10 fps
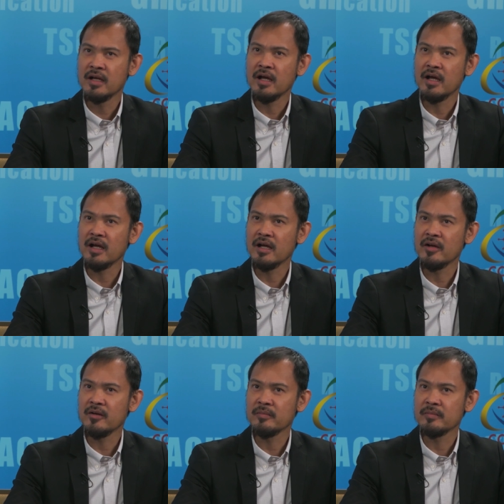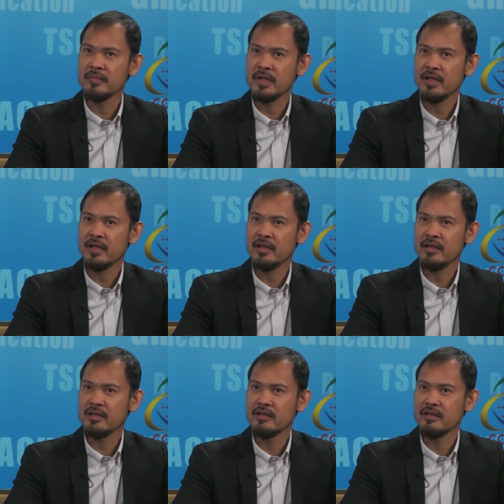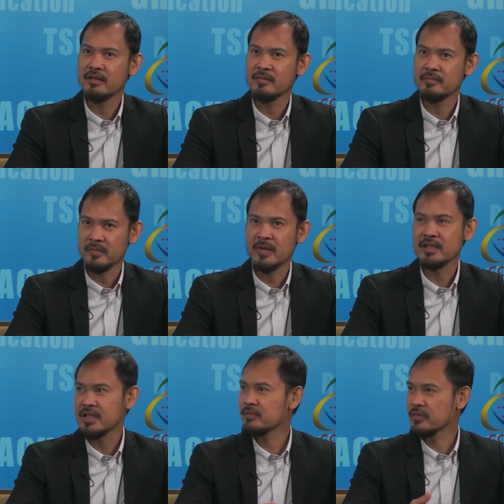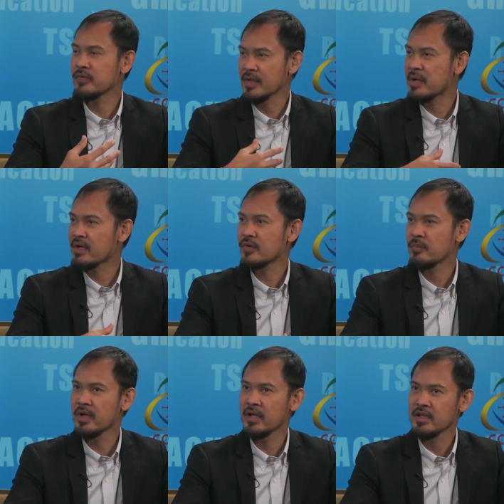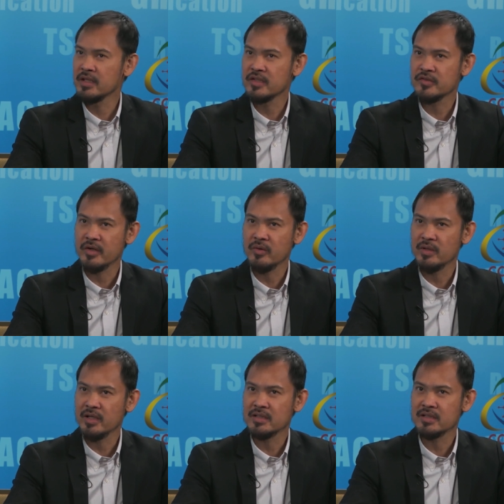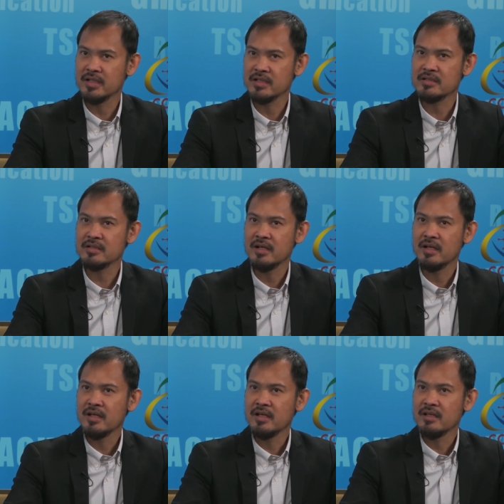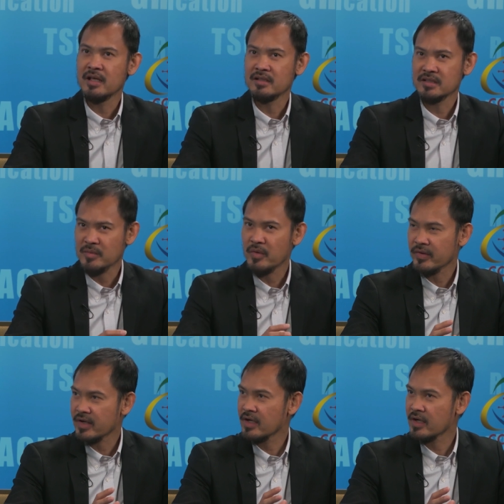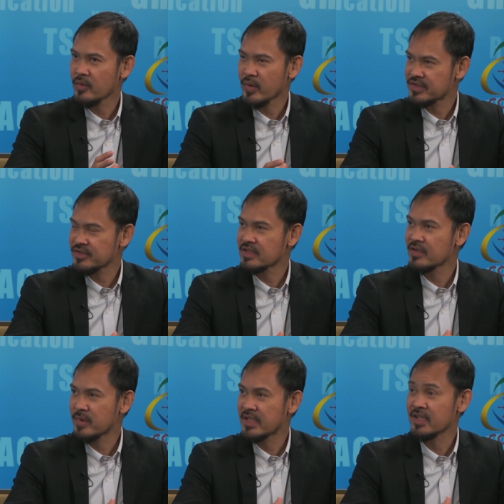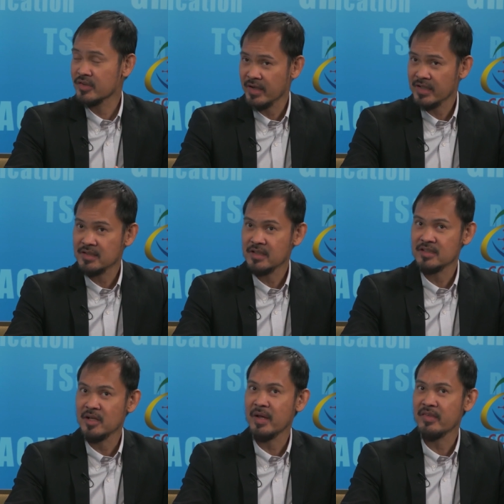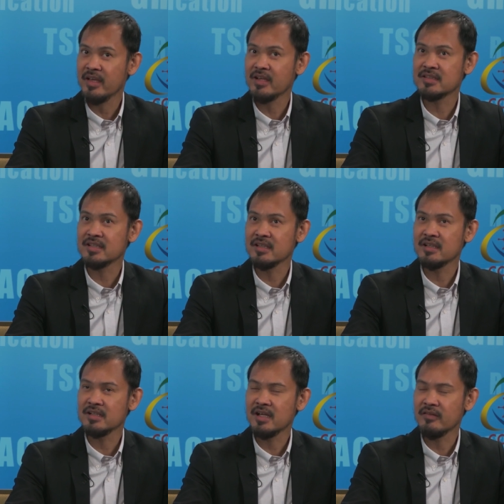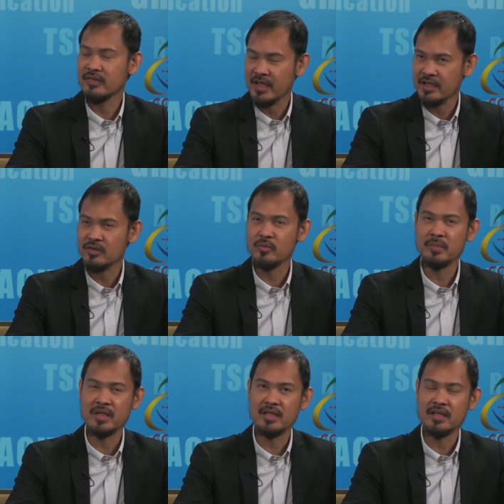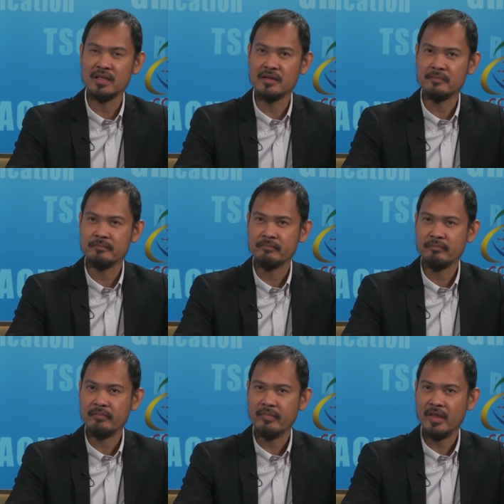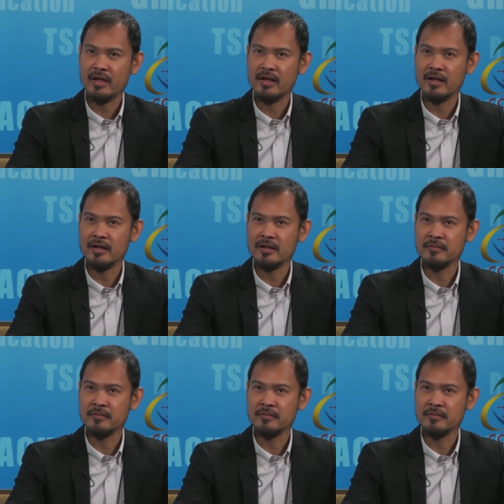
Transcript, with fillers: Um, and at least feedback from my industry colleagues is some of their questions have been addressed. Some, I think, have yet to be um,